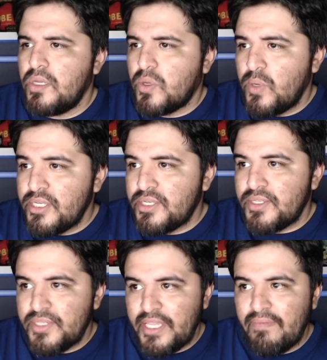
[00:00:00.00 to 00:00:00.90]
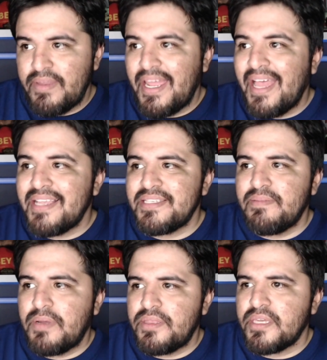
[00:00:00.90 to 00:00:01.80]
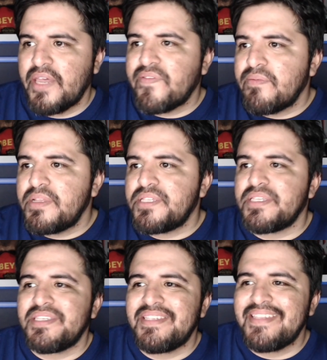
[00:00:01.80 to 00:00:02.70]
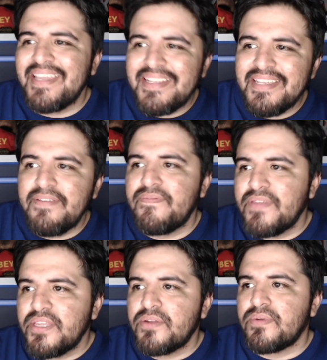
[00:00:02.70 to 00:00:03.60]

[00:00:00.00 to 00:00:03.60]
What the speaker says: Questions have been asked about the government's stated figure